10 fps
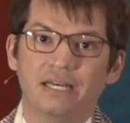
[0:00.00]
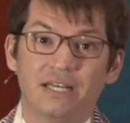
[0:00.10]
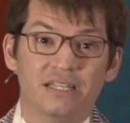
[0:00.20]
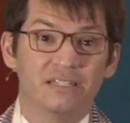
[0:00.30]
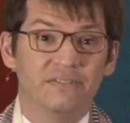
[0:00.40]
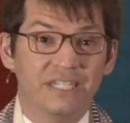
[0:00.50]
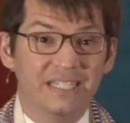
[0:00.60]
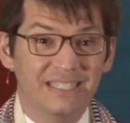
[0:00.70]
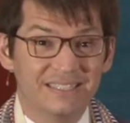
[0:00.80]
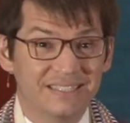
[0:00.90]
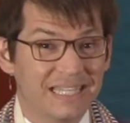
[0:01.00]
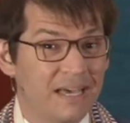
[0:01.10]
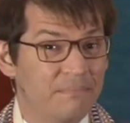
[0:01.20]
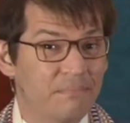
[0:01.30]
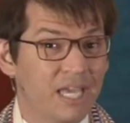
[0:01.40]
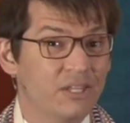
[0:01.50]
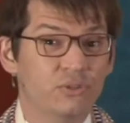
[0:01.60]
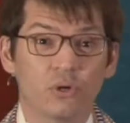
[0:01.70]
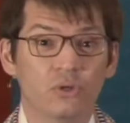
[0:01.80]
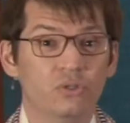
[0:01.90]
Leviticus, that may
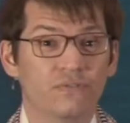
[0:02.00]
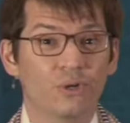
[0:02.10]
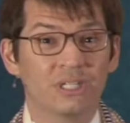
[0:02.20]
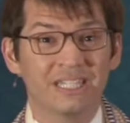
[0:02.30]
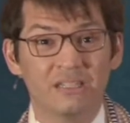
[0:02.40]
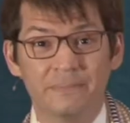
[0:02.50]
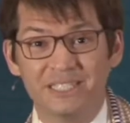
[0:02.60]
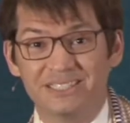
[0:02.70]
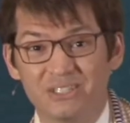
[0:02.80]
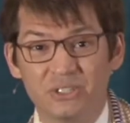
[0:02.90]
throw you for a little bit till